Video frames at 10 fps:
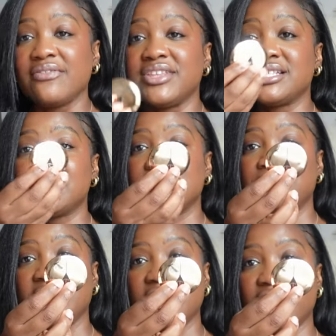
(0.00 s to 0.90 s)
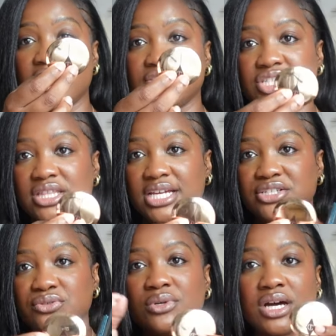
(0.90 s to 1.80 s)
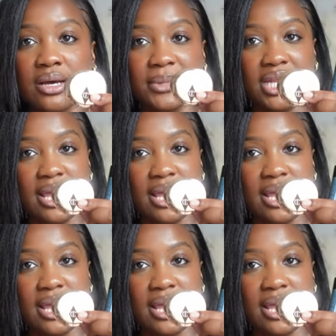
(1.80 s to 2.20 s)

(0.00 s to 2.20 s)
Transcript: This is the mini version. They do come in